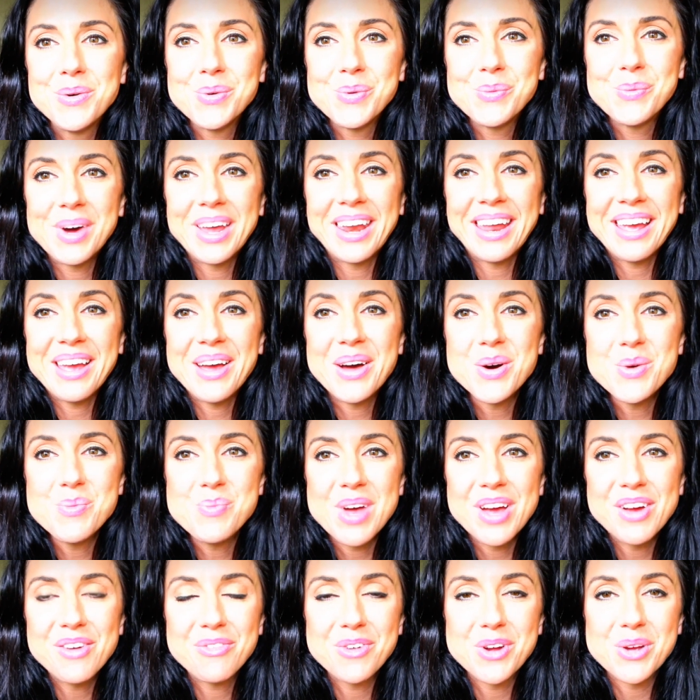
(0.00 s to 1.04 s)
What I hope
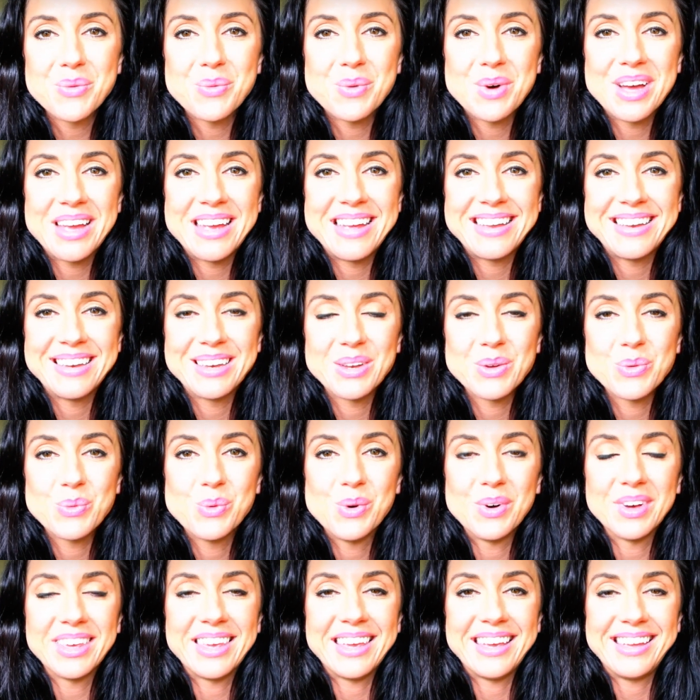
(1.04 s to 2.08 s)
everyone
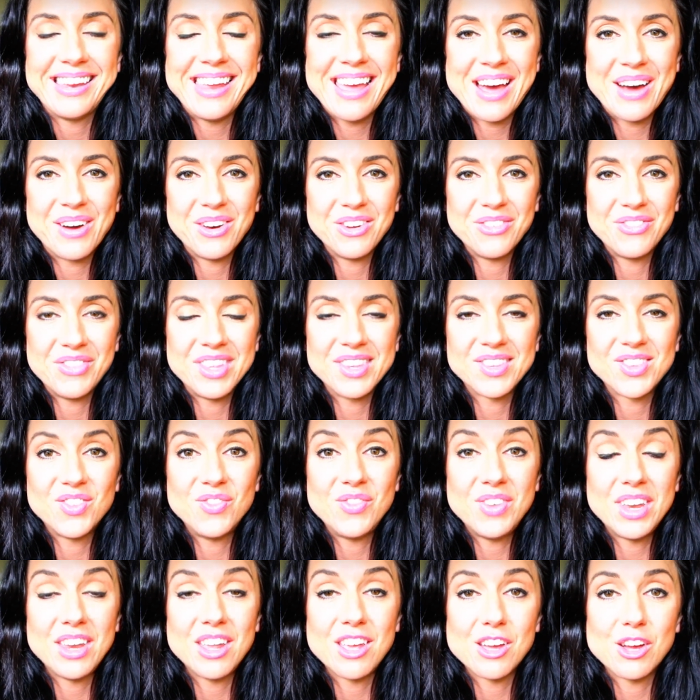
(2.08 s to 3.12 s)
will get out of this
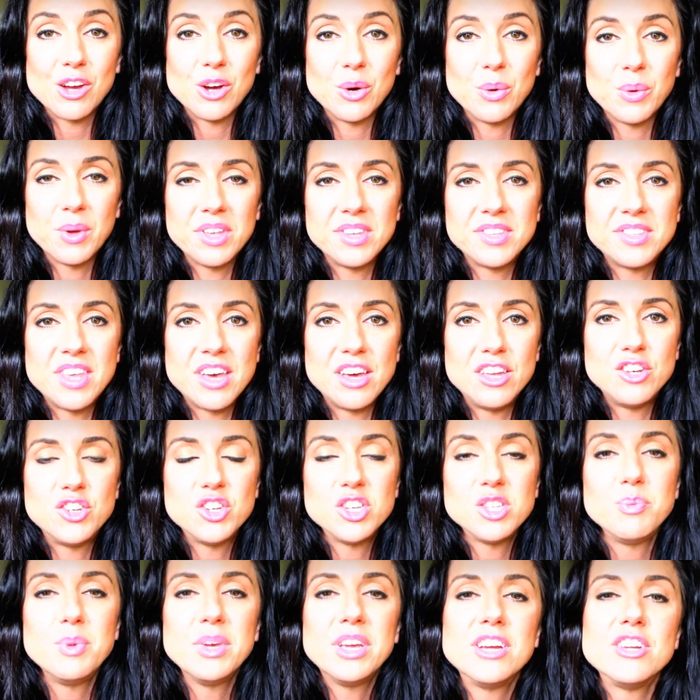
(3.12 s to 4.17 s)
video is that
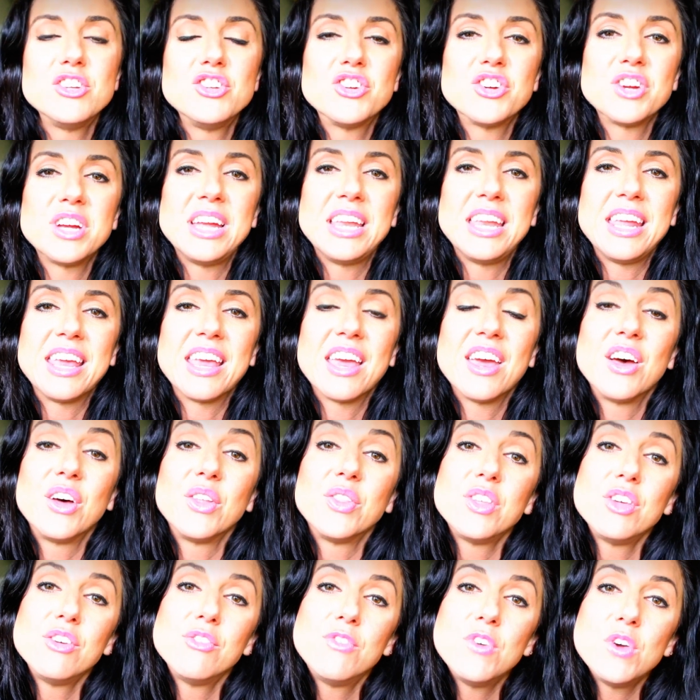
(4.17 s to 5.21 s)
just because you're eating
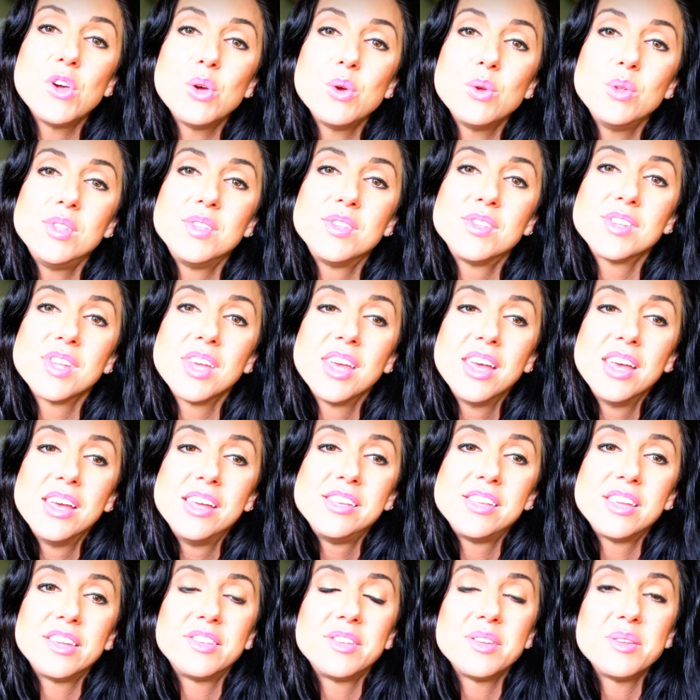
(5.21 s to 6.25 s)
healthy foods
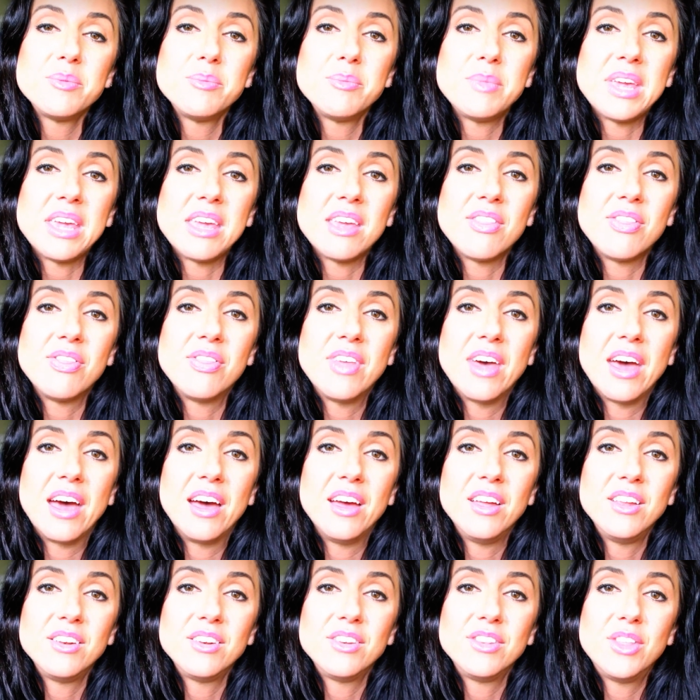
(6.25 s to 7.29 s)
doesn't mean
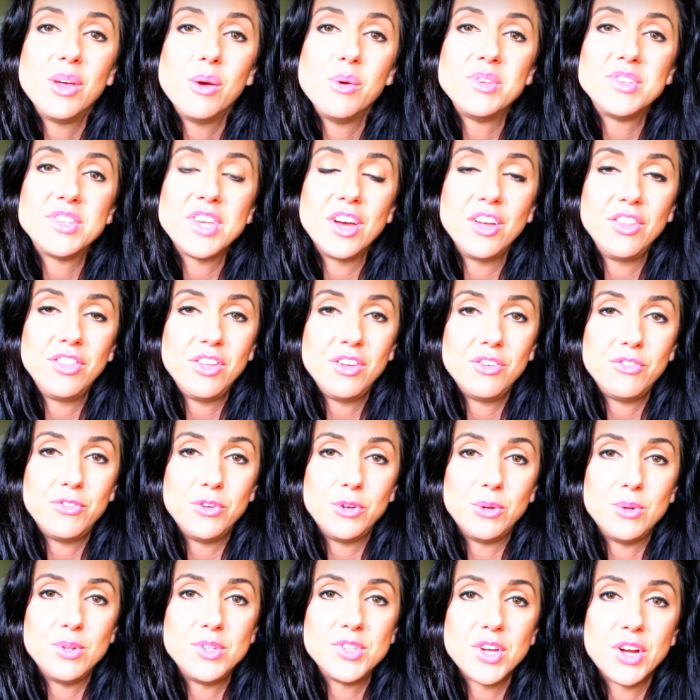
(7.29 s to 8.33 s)
that those healthy
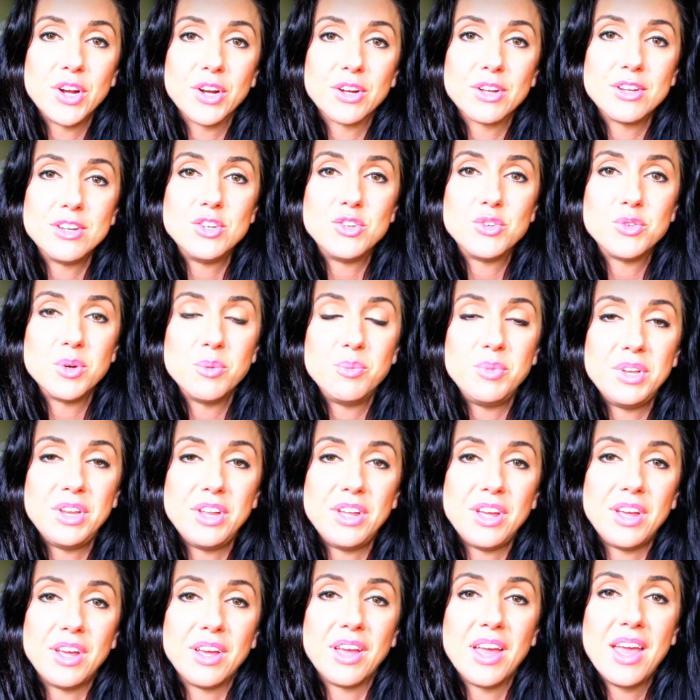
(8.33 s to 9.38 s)
foods are
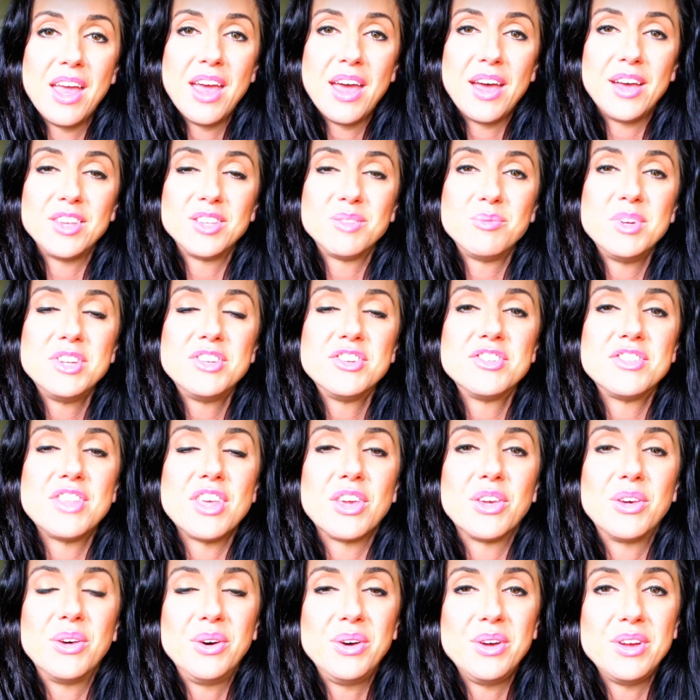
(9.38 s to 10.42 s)
contributing as much as
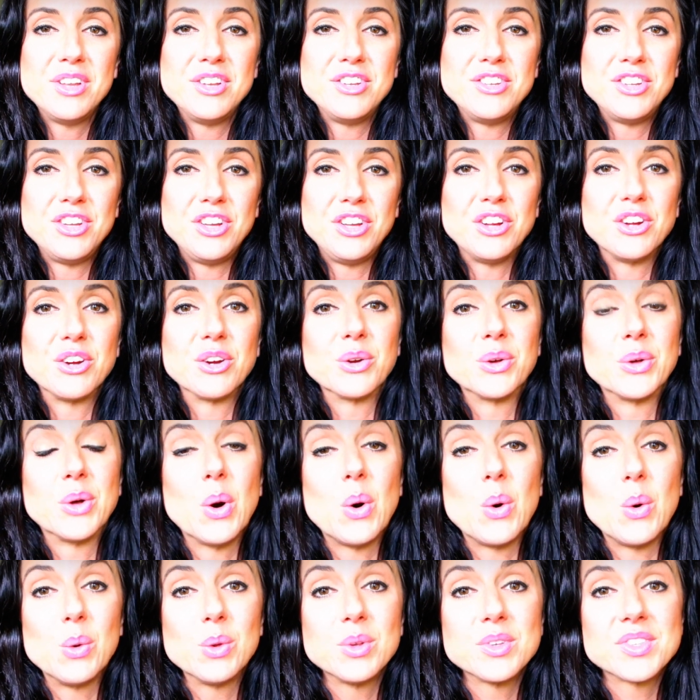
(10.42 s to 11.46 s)
they could to your
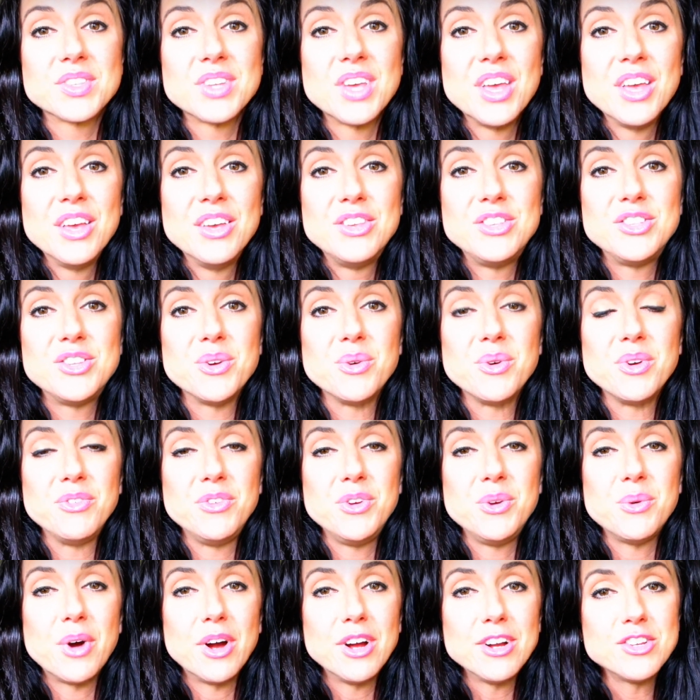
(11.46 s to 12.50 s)
goals. So if
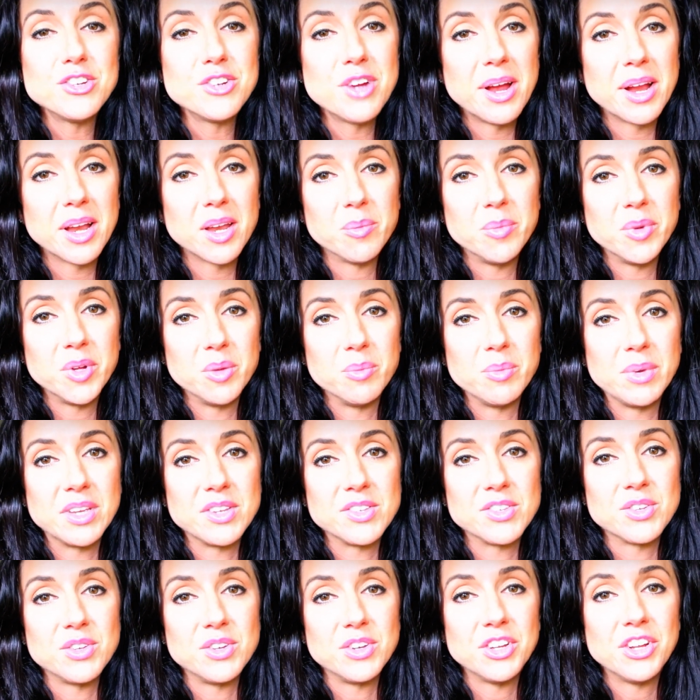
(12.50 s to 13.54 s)
you are trying to build
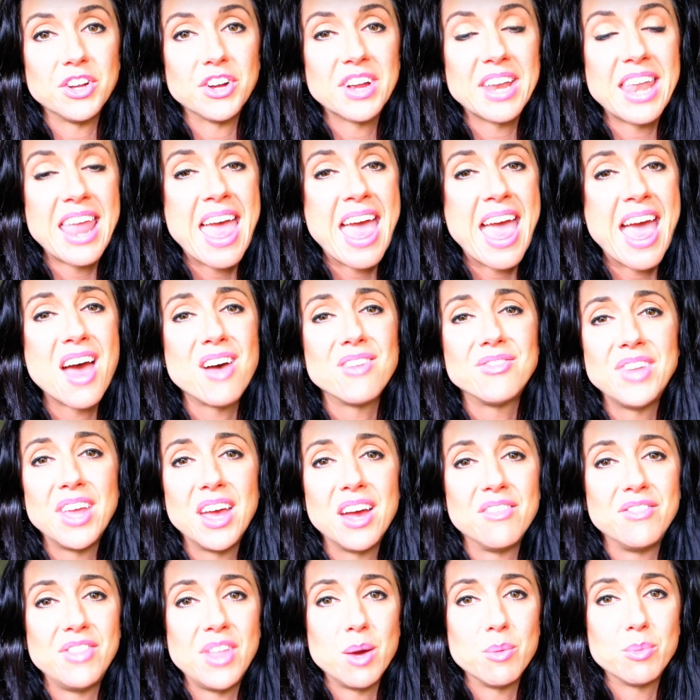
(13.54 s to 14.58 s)
muscle, you're going to have
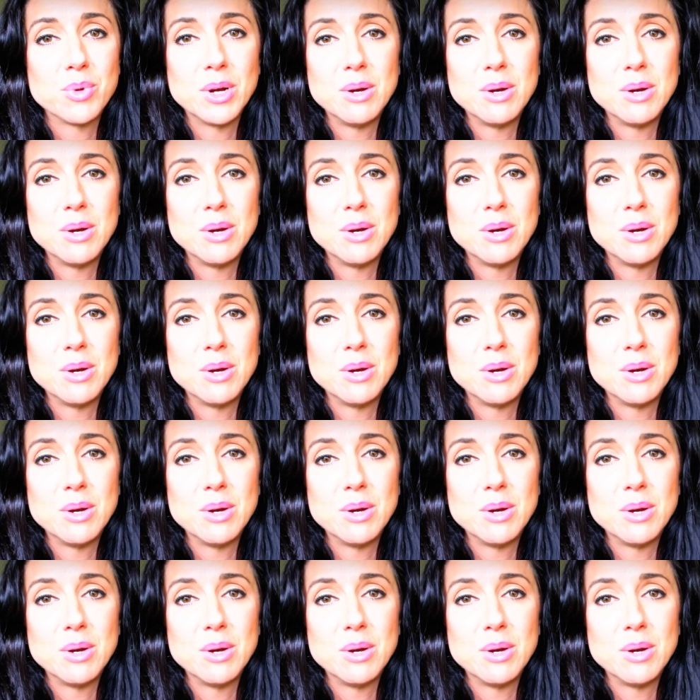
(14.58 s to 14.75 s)
that